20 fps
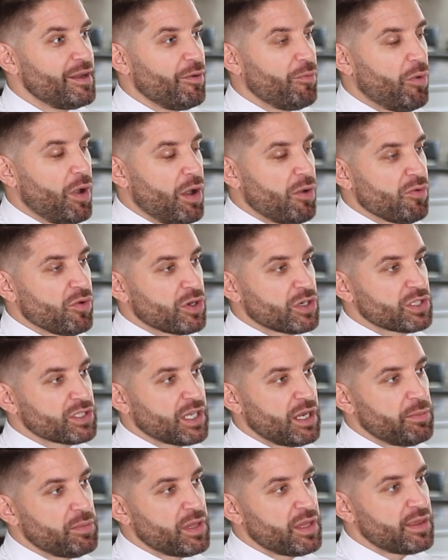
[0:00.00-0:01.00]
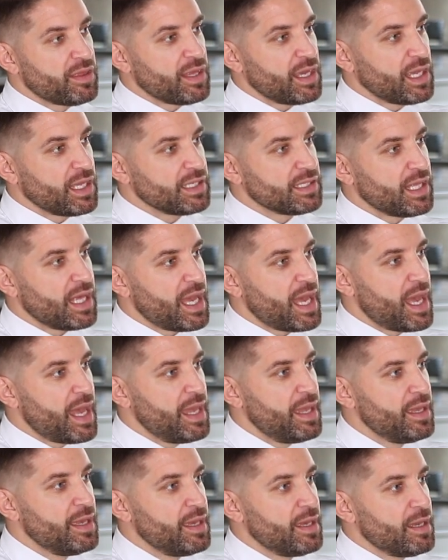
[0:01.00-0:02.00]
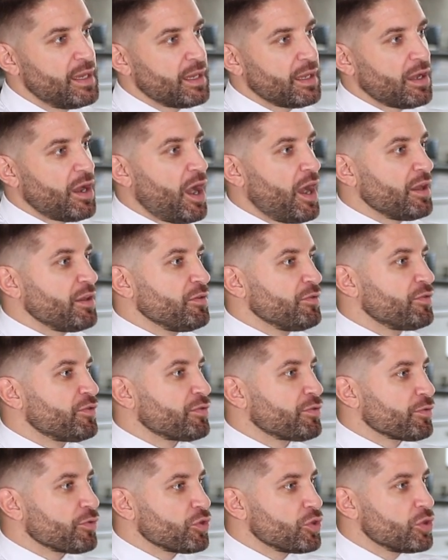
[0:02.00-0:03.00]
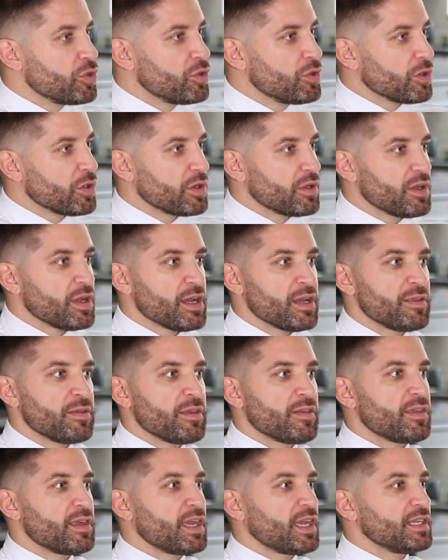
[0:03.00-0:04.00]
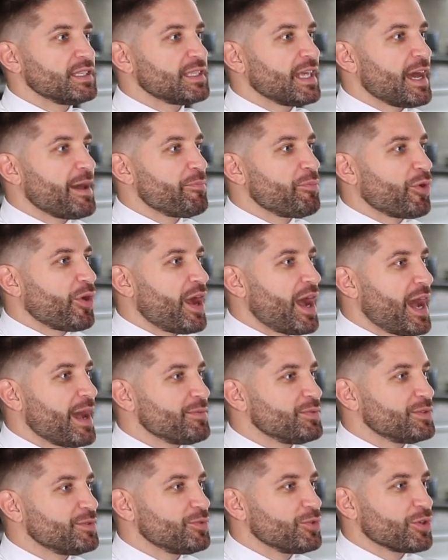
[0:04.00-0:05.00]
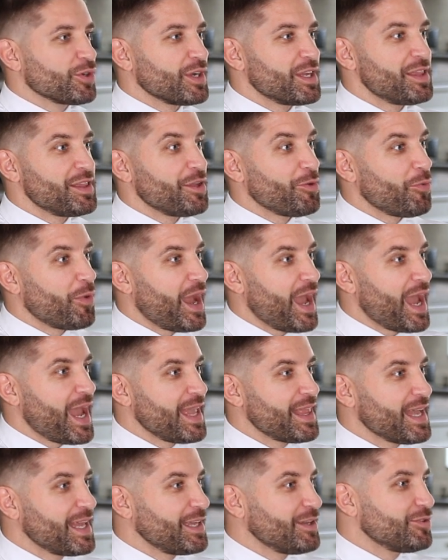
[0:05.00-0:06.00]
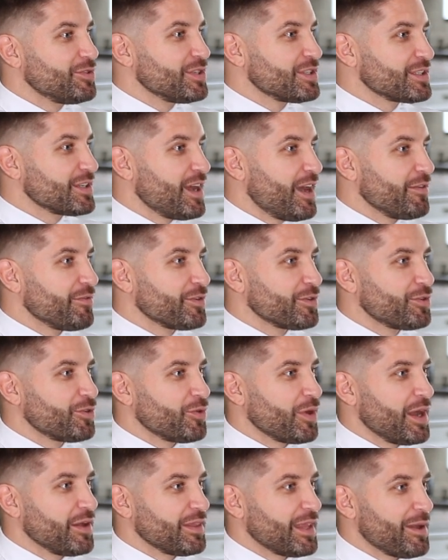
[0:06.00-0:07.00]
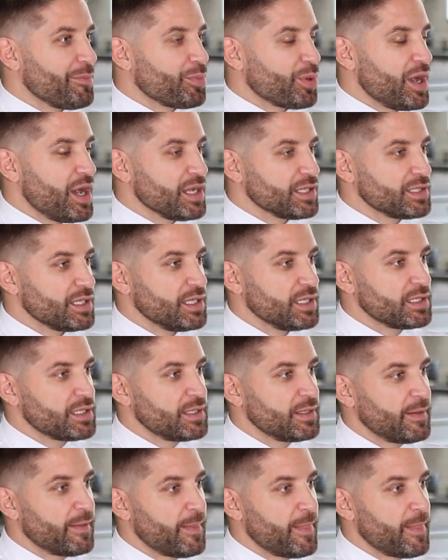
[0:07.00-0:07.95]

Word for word: What were some of the things that got you through, or the things that perhaps were in the way that you discover throughout that process?